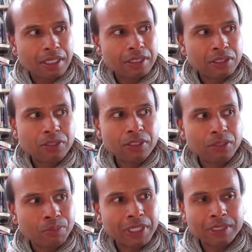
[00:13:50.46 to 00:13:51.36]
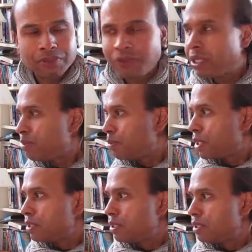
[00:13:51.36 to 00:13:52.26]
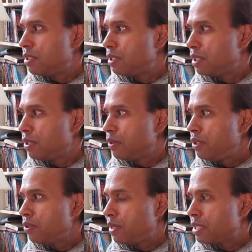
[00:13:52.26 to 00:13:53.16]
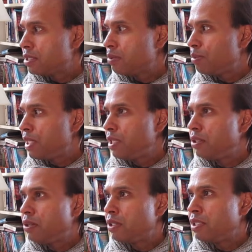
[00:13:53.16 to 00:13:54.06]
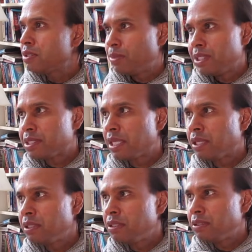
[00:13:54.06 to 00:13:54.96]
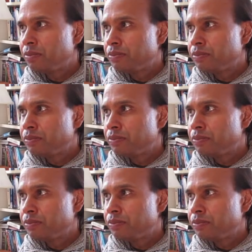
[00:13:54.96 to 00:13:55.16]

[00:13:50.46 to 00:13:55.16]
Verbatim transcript: As soon as you press the fuck it button, you know, that's completely gone in a split second.